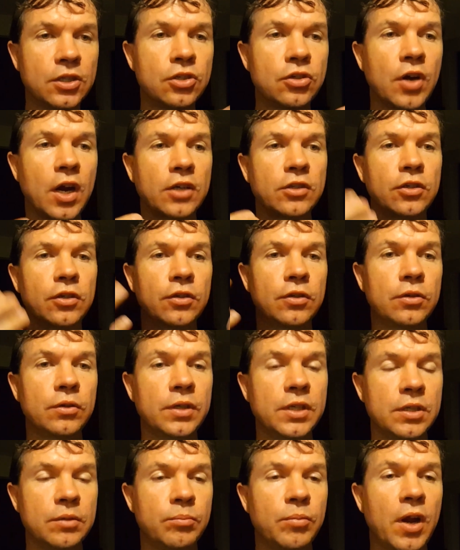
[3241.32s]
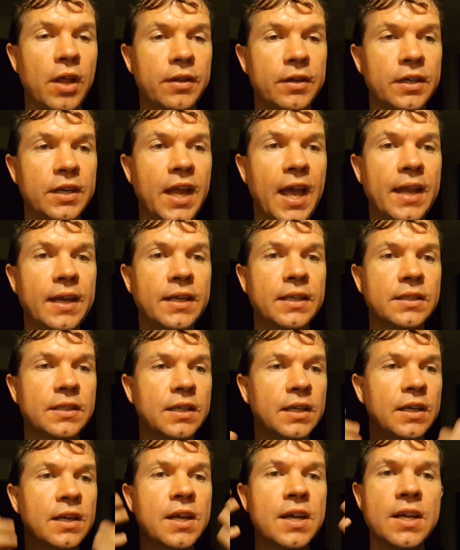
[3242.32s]
structure through his brother Dennis,
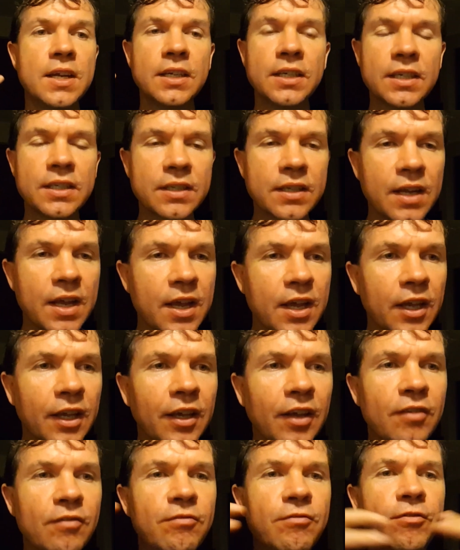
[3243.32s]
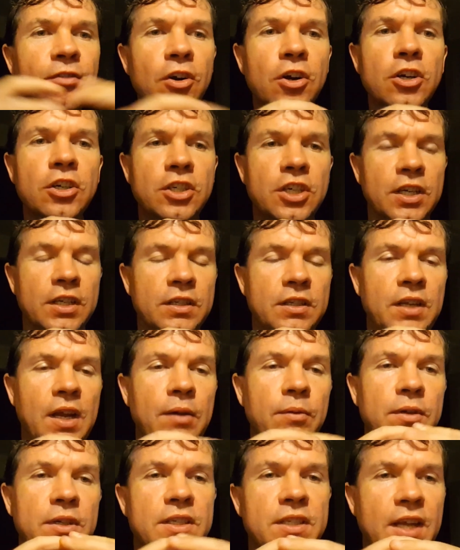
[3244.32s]
and just convergence, I
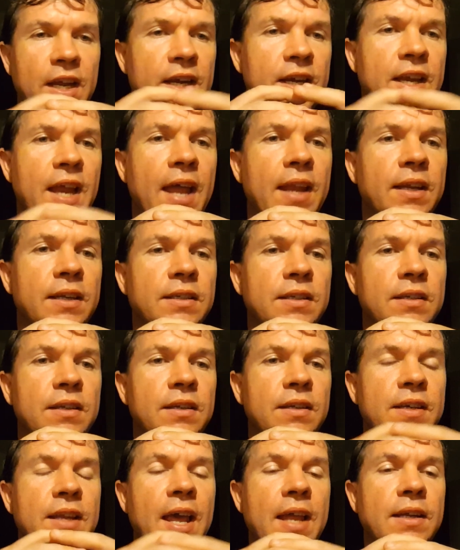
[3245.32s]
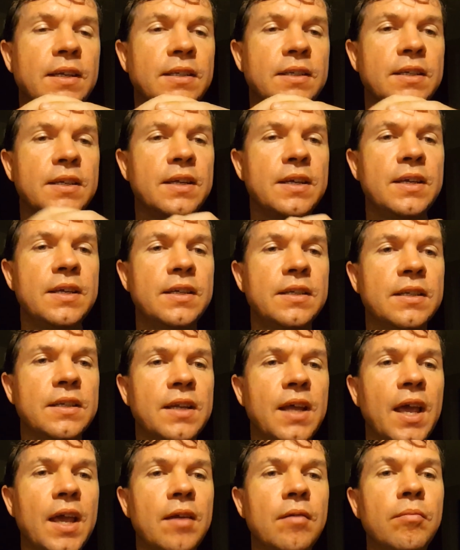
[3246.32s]
would say. Dennis is
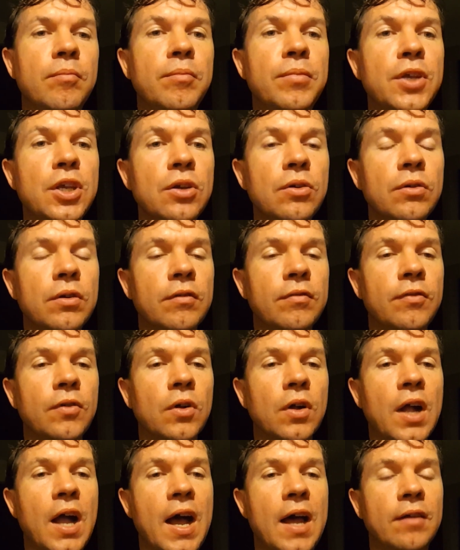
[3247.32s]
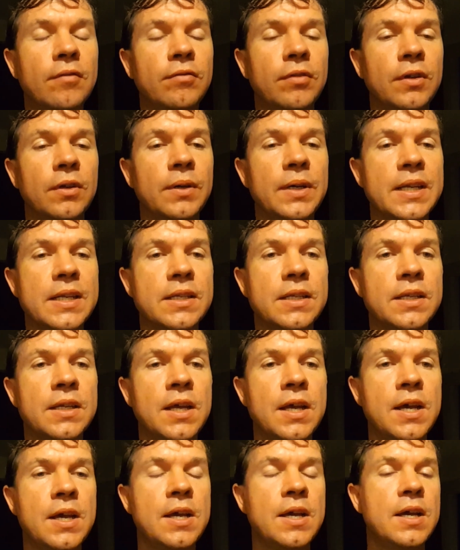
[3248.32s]
a beautiful confluence
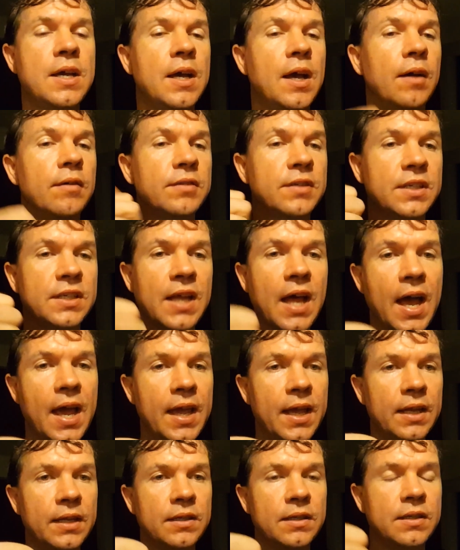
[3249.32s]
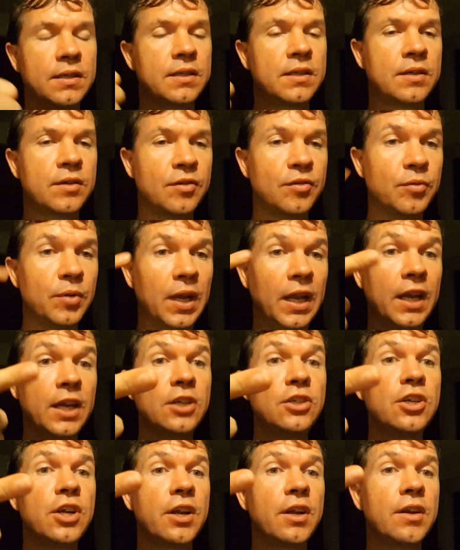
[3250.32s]
of science,
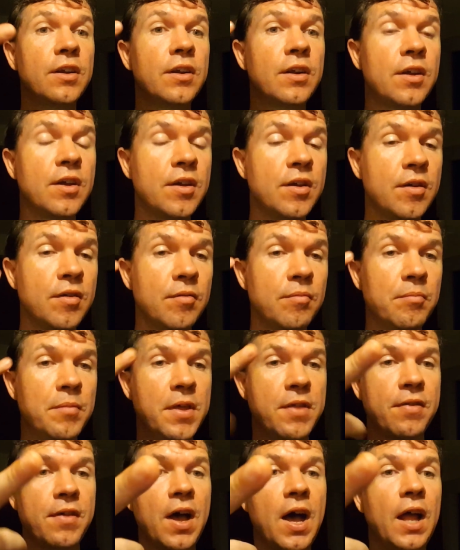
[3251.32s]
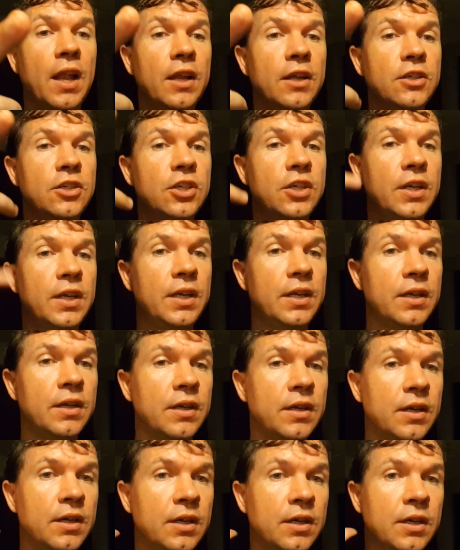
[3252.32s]
religion, mythology,
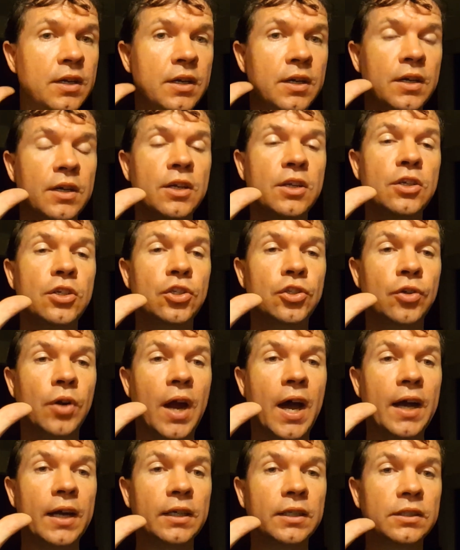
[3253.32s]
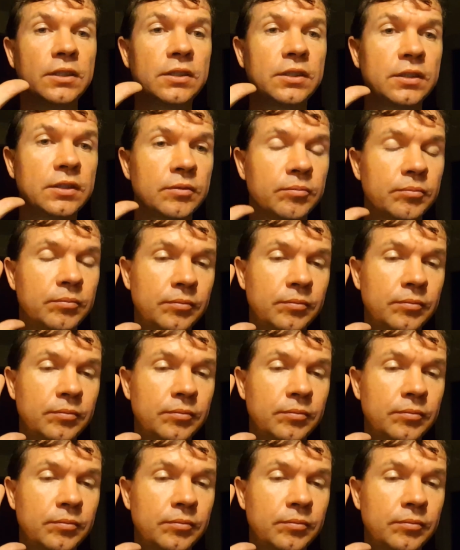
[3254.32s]
drugs,